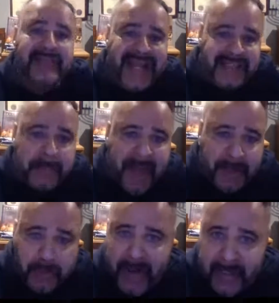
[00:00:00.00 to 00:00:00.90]
That's the
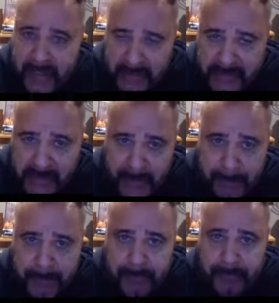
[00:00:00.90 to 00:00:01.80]
Mediterranean Sea
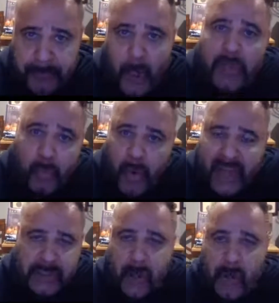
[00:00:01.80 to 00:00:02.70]
on the
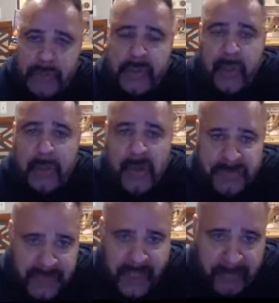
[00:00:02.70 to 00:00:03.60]
west coast of
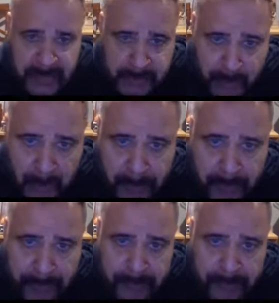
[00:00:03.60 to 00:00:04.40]
the state of Israel.